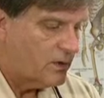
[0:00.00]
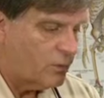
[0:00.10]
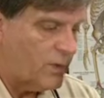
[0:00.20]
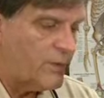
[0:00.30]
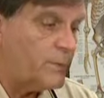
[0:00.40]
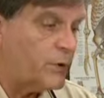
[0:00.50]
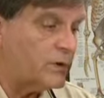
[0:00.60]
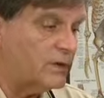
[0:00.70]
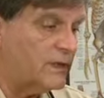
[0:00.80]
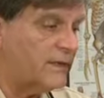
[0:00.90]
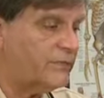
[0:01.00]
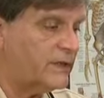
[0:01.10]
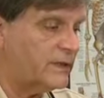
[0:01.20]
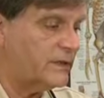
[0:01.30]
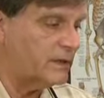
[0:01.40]
When we put a lift
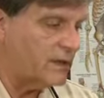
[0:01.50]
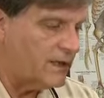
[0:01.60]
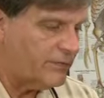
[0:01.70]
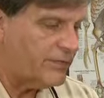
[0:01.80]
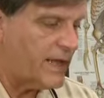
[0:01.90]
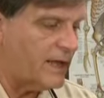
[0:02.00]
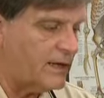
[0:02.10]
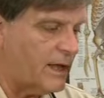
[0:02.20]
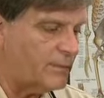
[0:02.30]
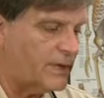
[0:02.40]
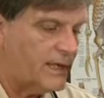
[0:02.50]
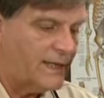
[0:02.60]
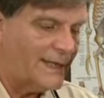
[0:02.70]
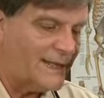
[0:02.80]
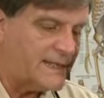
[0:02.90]
in here and lift that up,
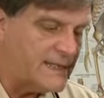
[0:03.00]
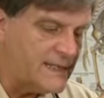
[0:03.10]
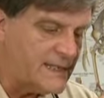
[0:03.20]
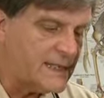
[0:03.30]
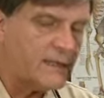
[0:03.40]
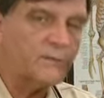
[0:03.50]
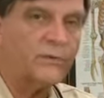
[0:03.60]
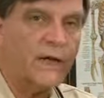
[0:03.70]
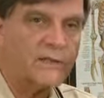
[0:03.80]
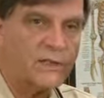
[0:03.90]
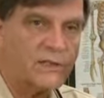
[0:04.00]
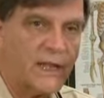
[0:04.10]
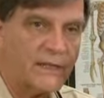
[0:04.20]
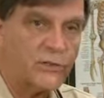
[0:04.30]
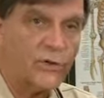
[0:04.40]
it decompresses
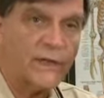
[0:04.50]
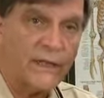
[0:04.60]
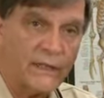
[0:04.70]
that joint,